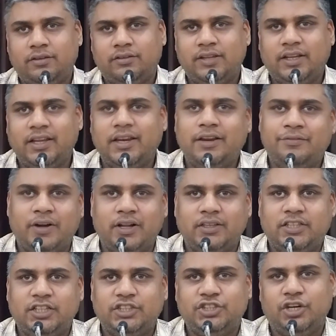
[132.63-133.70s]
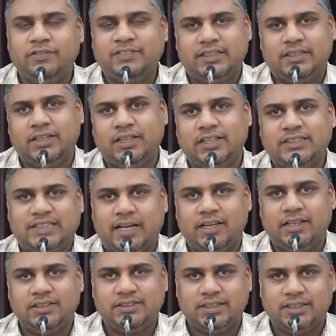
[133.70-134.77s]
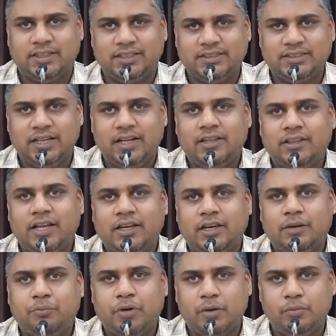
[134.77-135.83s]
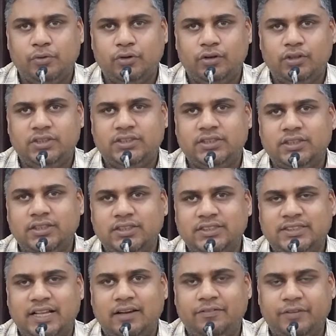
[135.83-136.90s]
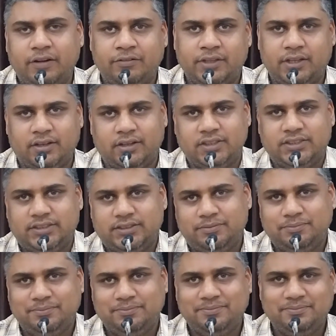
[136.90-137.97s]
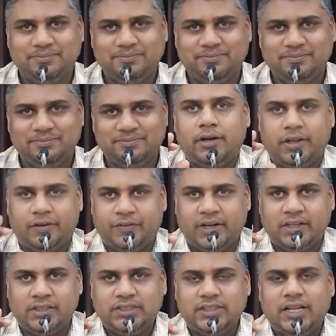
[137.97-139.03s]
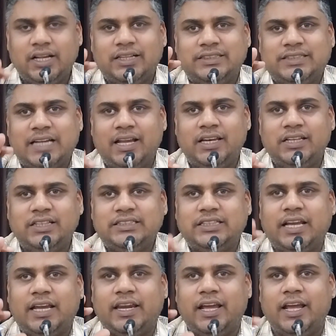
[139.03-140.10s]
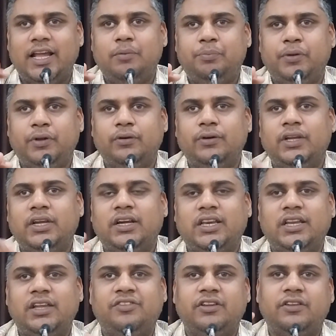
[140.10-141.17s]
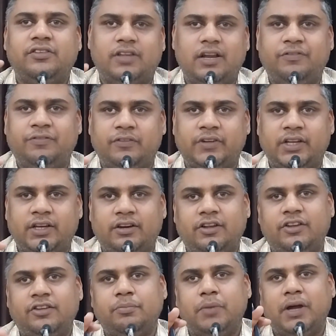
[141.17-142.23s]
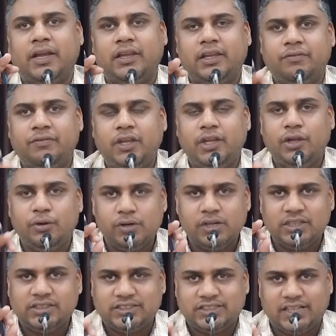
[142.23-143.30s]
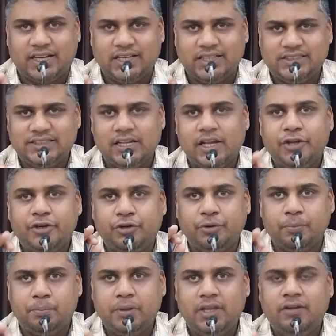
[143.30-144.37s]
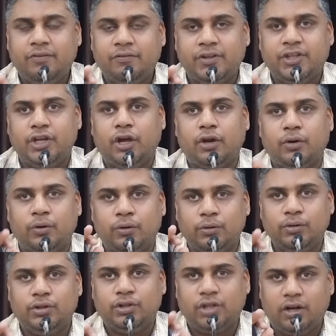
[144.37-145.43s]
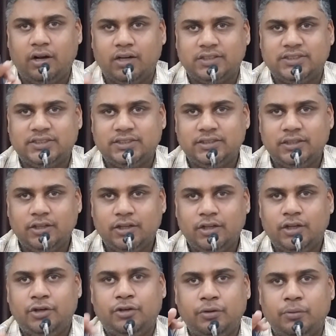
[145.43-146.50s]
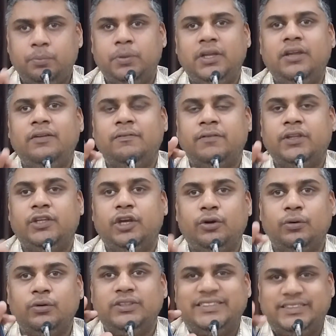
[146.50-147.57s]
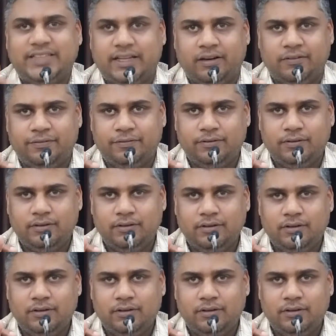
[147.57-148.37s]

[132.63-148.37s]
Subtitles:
The second advantage of sitting in silence is that it promotes self-awareness. Dear friends, silence can help you increase your self-awareness by giving you a chance to be with your own thoughts, to be with your own self,